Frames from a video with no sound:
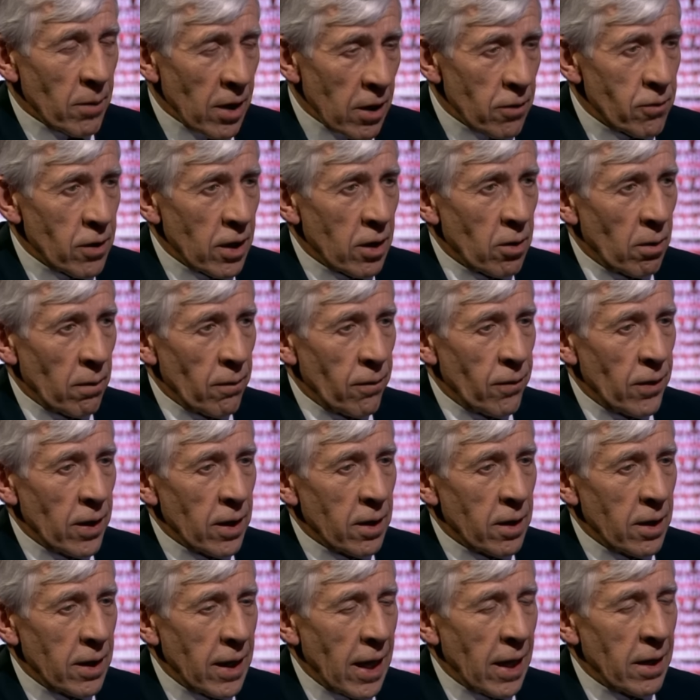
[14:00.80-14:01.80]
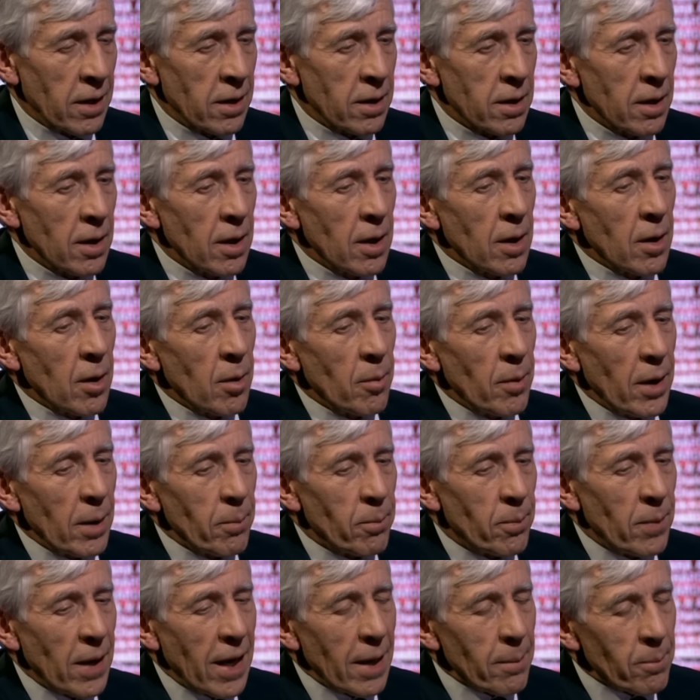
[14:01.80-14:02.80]
military conflict, can end
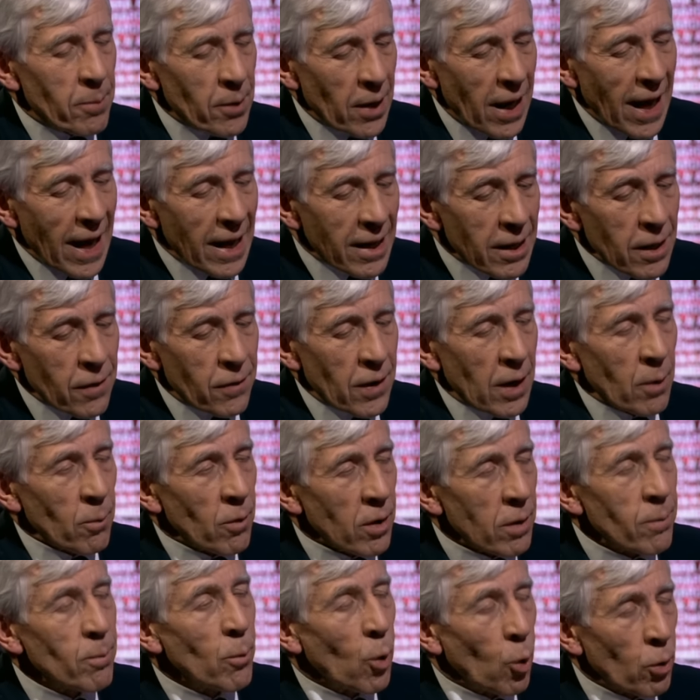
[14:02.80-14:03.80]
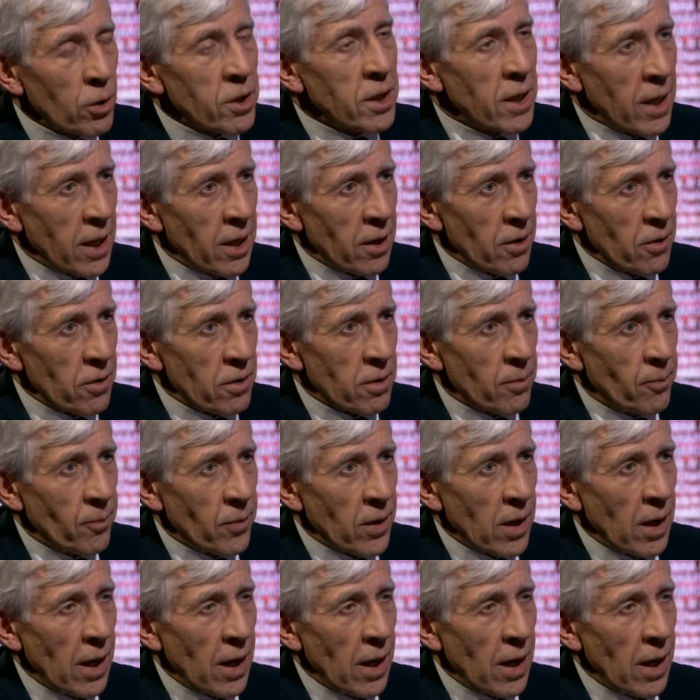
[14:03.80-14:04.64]
but anything with more tears.